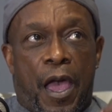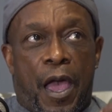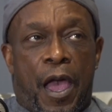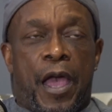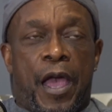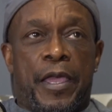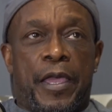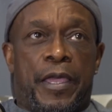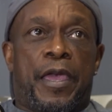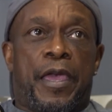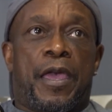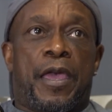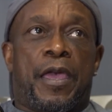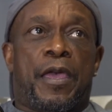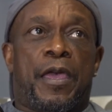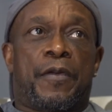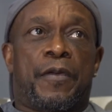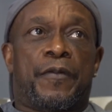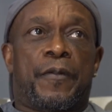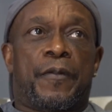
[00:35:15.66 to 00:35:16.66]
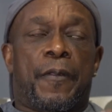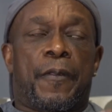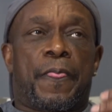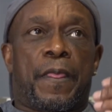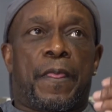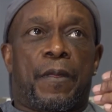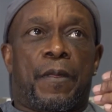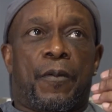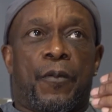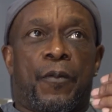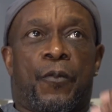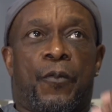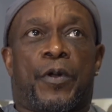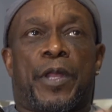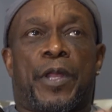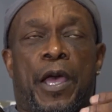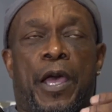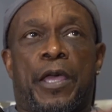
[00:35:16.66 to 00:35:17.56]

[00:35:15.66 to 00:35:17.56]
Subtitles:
I have what